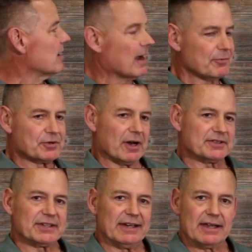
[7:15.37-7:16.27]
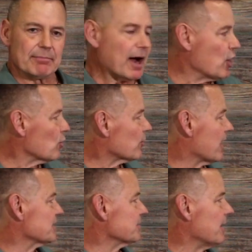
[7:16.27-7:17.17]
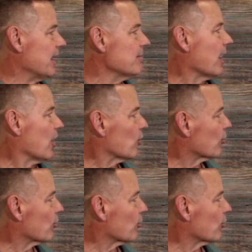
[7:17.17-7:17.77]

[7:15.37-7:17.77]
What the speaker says: I'm trusting in my own resume, my own